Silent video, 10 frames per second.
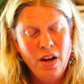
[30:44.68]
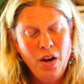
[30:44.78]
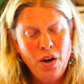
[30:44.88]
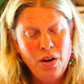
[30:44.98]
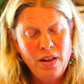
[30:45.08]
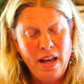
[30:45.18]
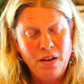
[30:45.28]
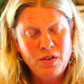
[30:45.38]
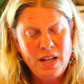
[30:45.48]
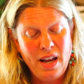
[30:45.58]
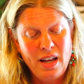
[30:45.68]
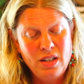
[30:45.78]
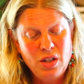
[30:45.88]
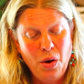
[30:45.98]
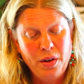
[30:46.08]
Her left
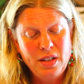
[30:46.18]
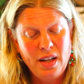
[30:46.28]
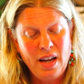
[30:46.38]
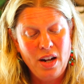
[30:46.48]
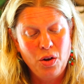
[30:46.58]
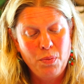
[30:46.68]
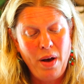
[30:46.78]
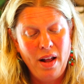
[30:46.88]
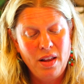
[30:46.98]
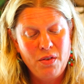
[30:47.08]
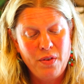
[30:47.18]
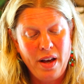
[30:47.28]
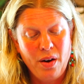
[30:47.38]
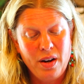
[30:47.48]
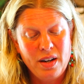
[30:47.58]
hand, holding an upala
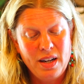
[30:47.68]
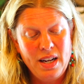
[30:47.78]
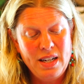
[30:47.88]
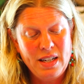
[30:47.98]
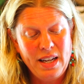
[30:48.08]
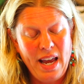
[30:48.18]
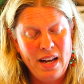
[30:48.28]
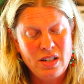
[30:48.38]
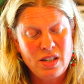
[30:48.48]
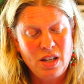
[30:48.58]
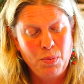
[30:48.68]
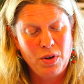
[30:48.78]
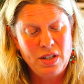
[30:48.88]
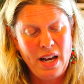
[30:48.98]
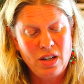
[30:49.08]
flower, indicates the
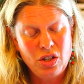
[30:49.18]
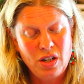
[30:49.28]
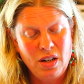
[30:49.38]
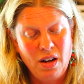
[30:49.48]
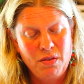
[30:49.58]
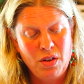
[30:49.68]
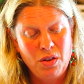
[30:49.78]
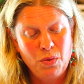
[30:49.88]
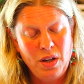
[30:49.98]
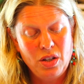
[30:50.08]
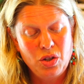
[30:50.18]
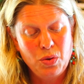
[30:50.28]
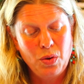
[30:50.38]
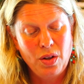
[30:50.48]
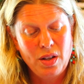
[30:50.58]
protection of the three
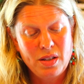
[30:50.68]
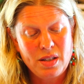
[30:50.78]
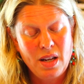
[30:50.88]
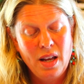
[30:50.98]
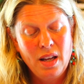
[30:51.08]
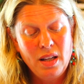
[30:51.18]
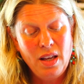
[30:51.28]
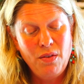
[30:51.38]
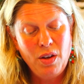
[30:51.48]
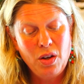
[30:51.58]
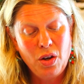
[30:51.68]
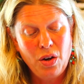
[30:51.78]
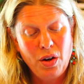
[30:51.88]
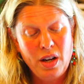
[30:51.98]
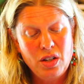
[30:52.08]
jewels, giving
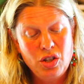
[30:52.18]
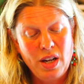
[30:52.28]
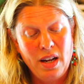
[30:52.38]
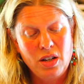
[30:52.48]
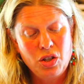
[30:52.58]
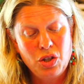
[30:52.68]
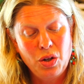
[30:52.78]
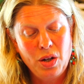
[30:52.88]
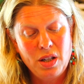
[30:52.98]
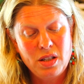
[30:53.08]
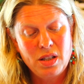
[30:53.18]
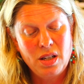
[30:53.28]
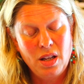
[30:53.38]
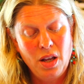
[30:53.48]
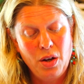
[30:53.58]
courage and assurance
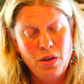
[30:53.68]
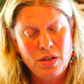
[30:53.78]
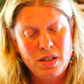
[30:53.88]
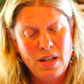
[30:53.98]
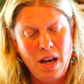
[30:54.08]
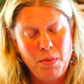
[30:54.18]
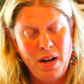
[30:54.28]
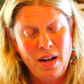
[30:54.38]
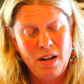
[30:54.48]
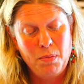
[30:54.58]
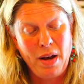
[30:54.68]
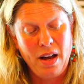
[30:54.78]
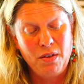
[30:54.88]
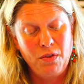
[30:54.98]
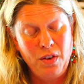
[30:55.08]
to those dominated
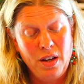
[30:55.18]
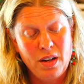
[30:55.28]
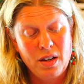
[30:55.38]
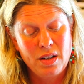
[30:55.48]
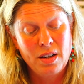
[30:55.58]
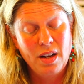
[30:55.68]
by fear.